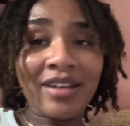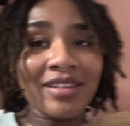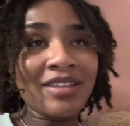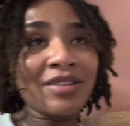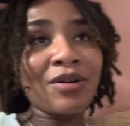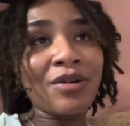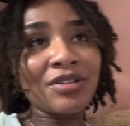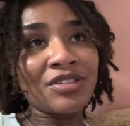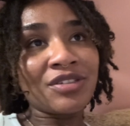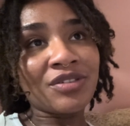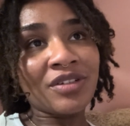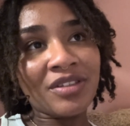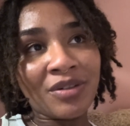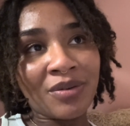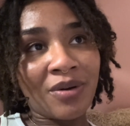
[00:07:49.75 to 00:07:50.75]
Lead the horse to
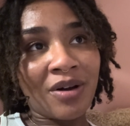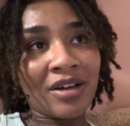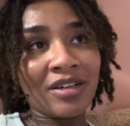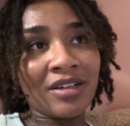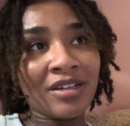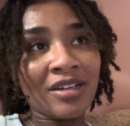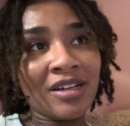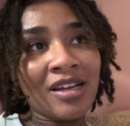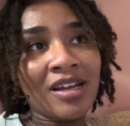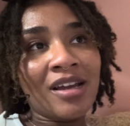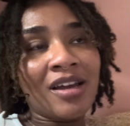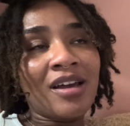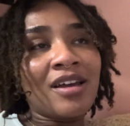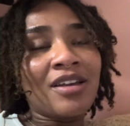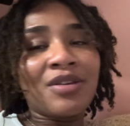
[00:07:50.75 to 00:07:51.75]
drink the water.
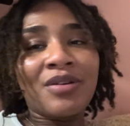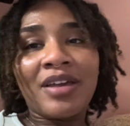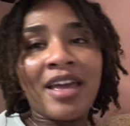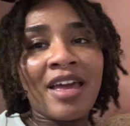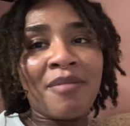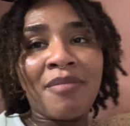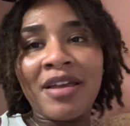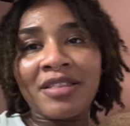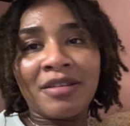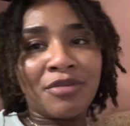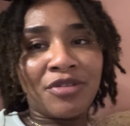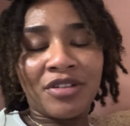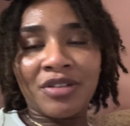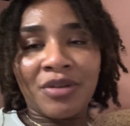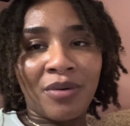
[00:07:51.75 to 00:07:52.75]
You can't make them
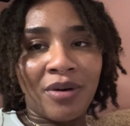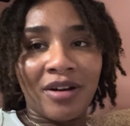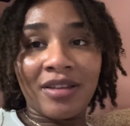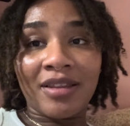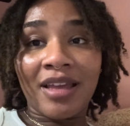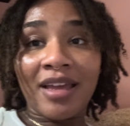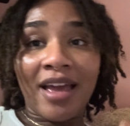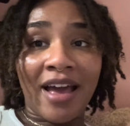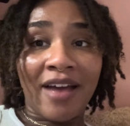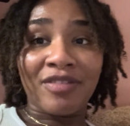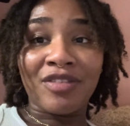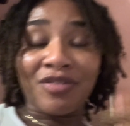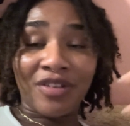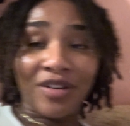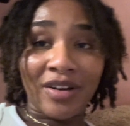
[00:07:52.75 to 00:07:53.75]
drink the water. They have
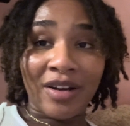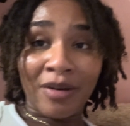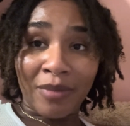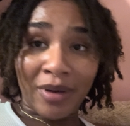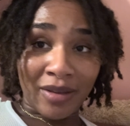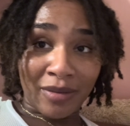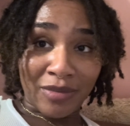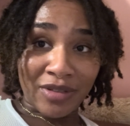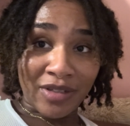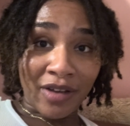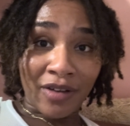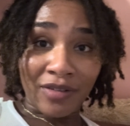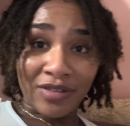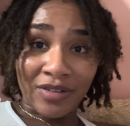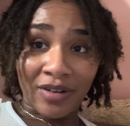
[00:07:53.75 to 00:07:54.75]
to figure it out by
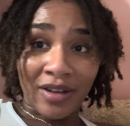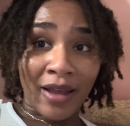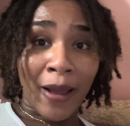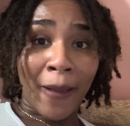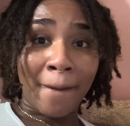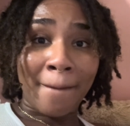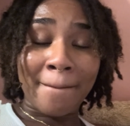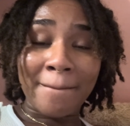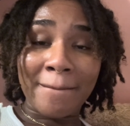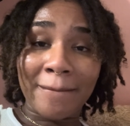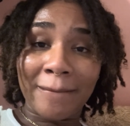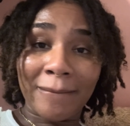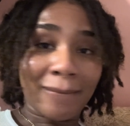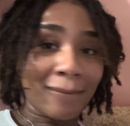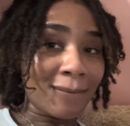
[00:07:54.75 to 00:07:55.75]
themselves, okay?
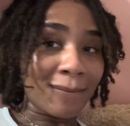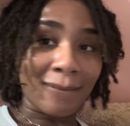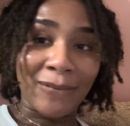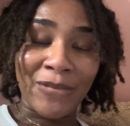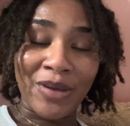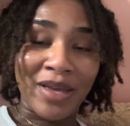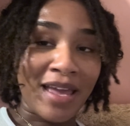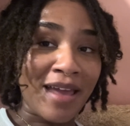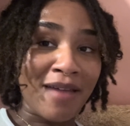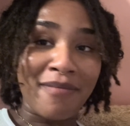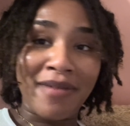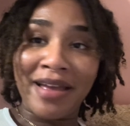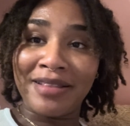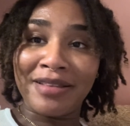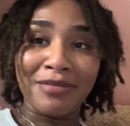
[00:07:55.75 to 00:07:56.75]
We can't
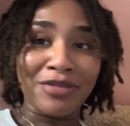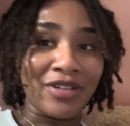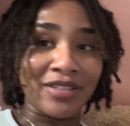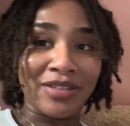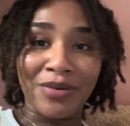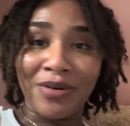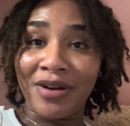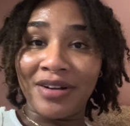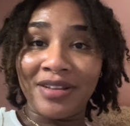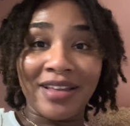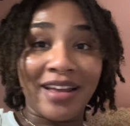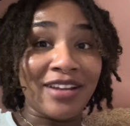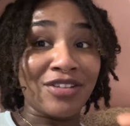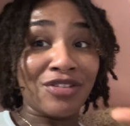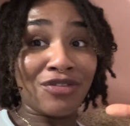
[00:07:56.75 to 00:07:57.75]
make them drink the water.
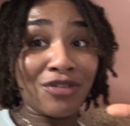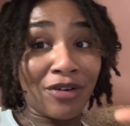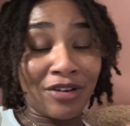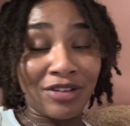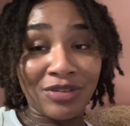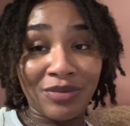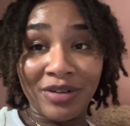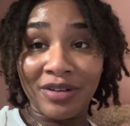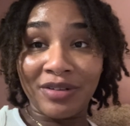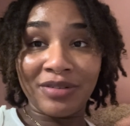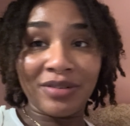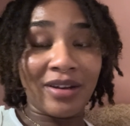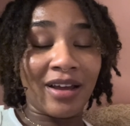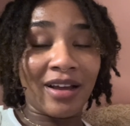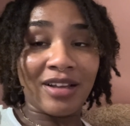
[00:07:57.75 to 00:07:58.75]
That is force. We don't do
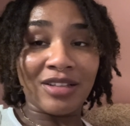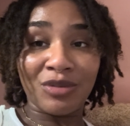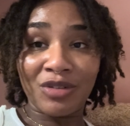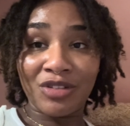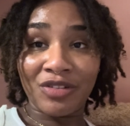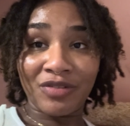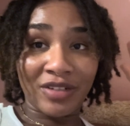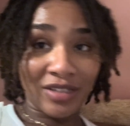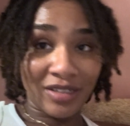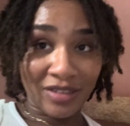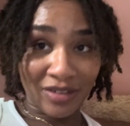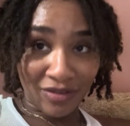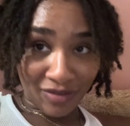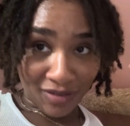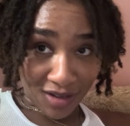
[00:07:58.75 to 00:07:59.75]
that because we surrender to
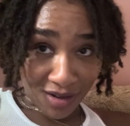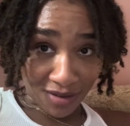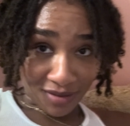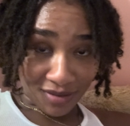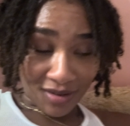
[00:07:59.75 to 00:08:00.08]
the flow.